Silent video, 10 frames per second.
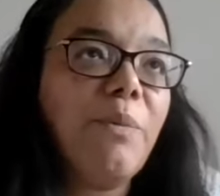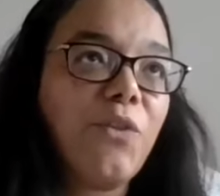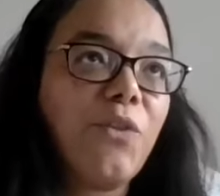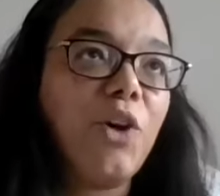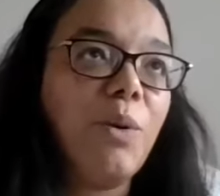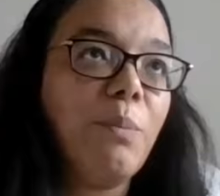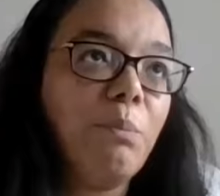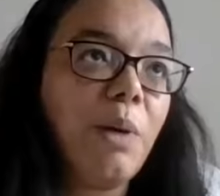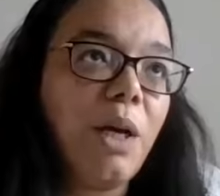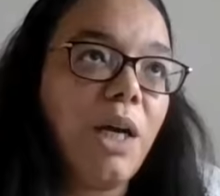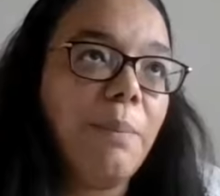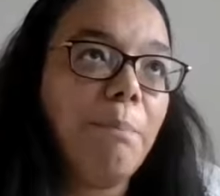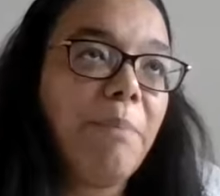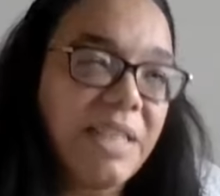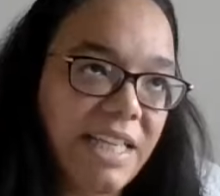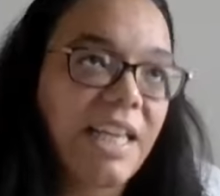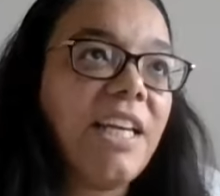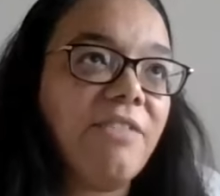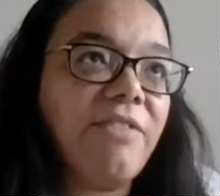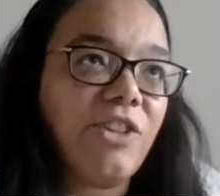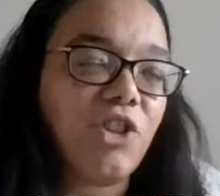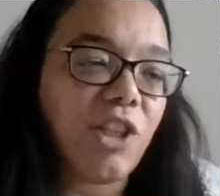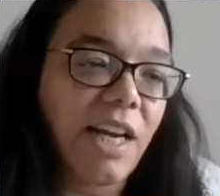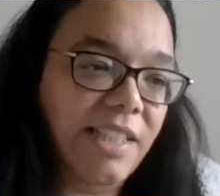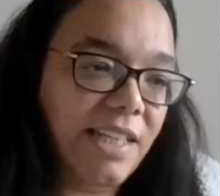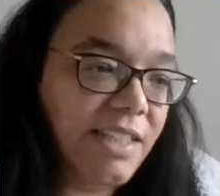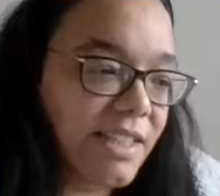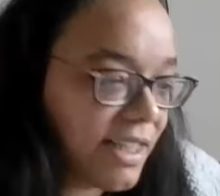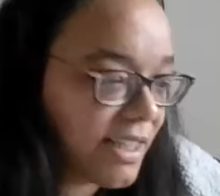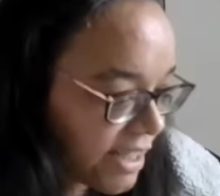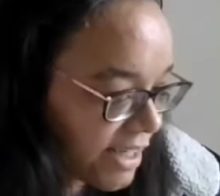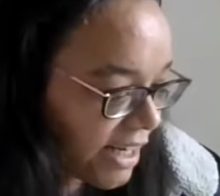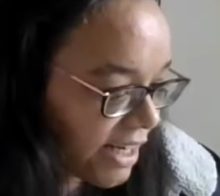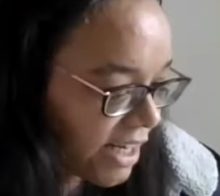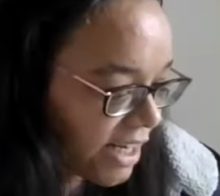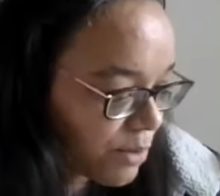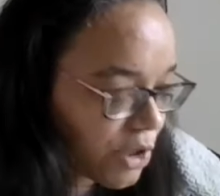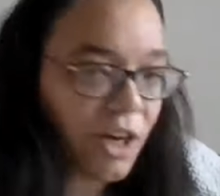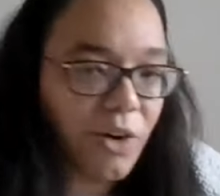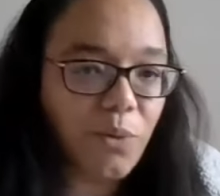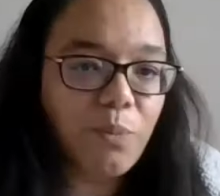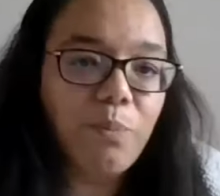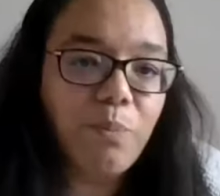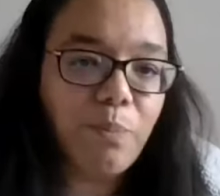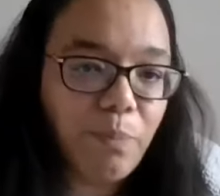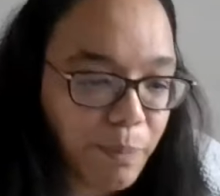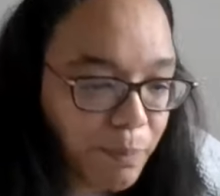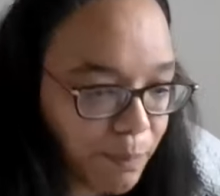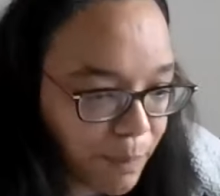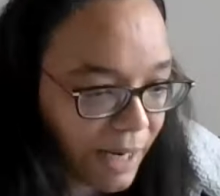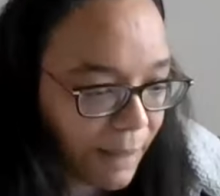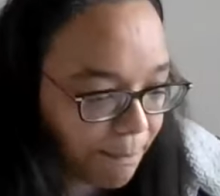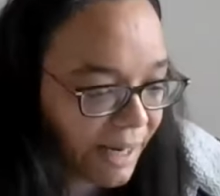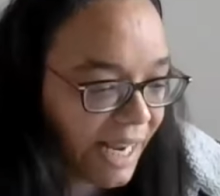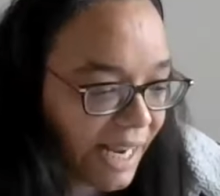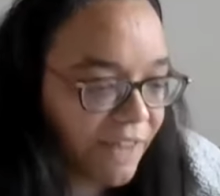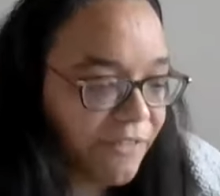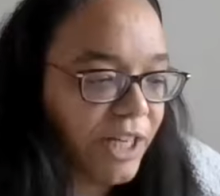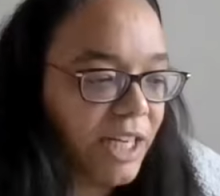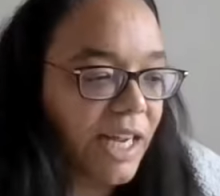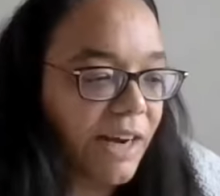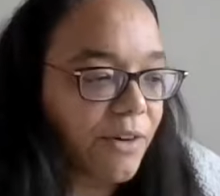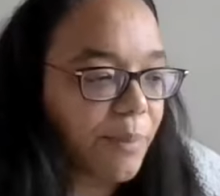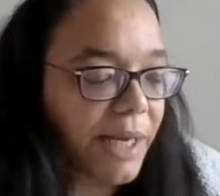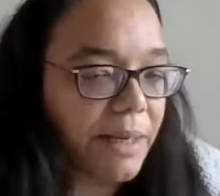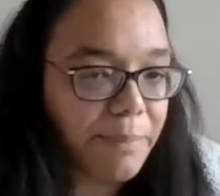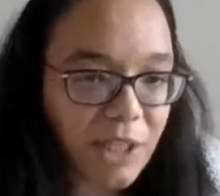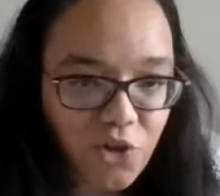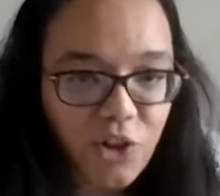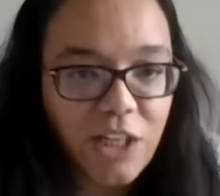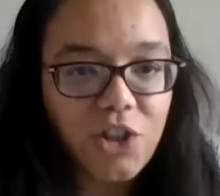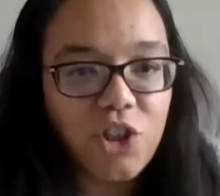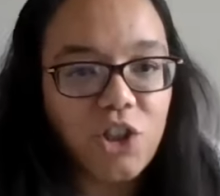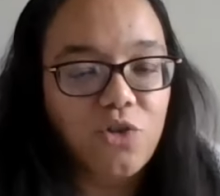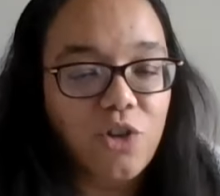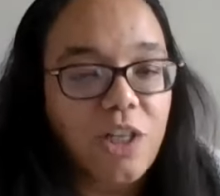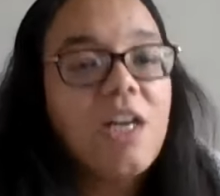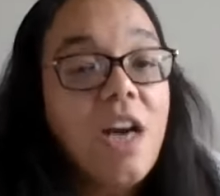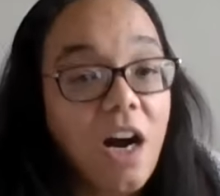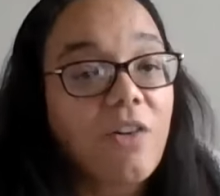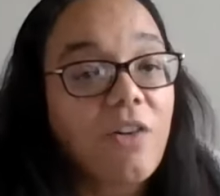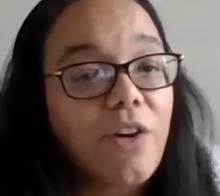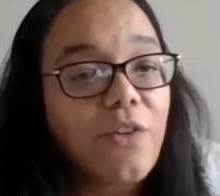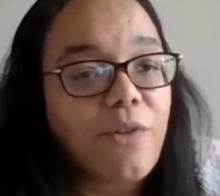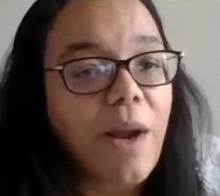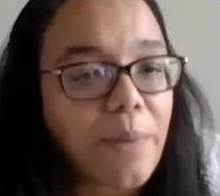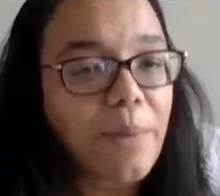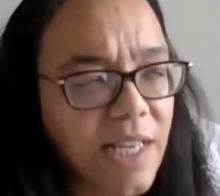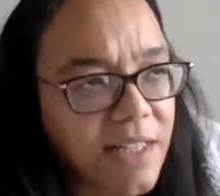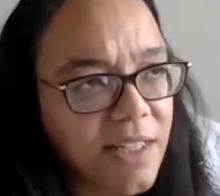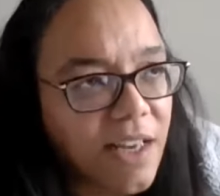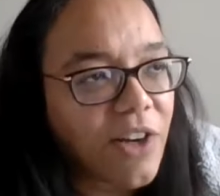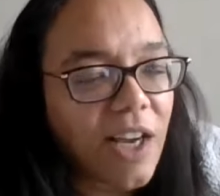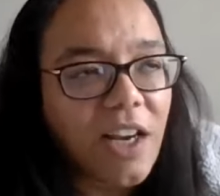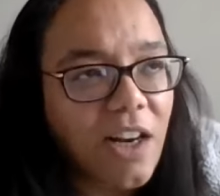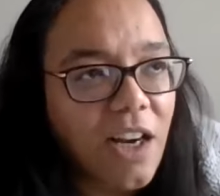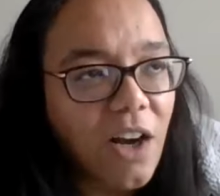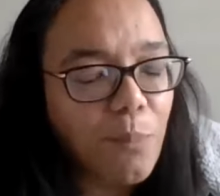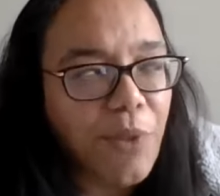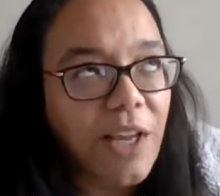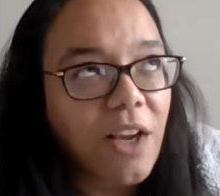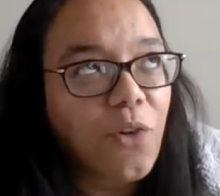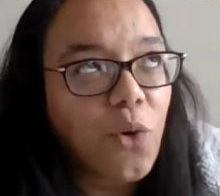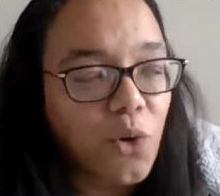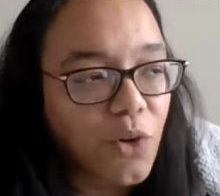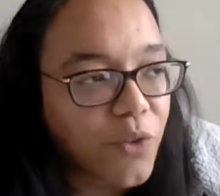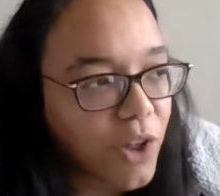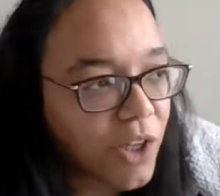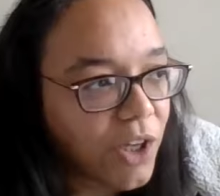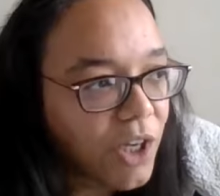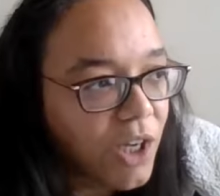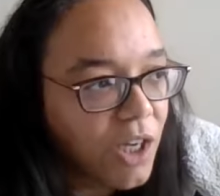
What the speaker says: from particular racial identities, so Black, African, Caribbean, mixed race children are overrepresented. Definitely, I can't think of all of the